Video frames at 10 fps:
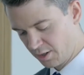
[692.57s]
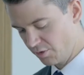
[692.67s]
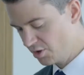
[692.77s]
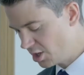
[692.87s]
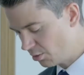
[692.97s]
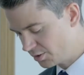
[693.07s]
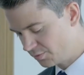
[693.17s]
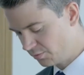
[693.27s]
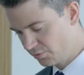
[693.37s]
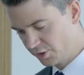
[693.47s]

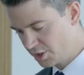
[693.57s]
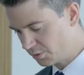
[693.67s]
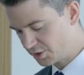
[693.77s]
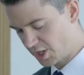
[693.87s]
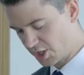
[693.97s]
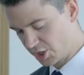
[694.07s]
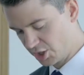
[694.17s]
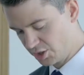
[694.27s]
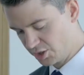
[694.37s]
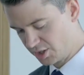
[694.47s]
renewal
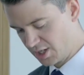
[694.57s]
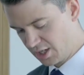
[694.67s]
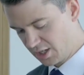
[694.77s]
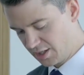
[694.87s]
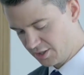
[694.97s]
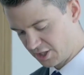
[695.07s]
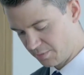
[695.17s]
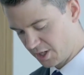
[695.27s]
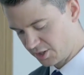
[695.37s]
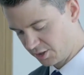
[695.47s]
discussions, lease
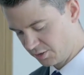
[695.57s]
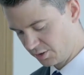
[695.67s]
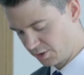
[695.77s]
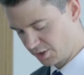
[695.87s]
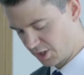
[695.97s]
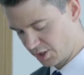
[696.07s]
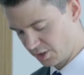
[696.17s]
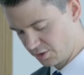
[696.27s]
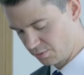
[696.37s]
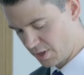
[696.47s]
termination
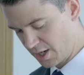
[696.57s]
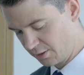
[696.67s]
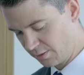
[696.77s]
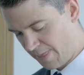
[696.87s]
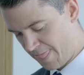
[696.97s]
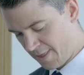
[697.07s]
discussions as well.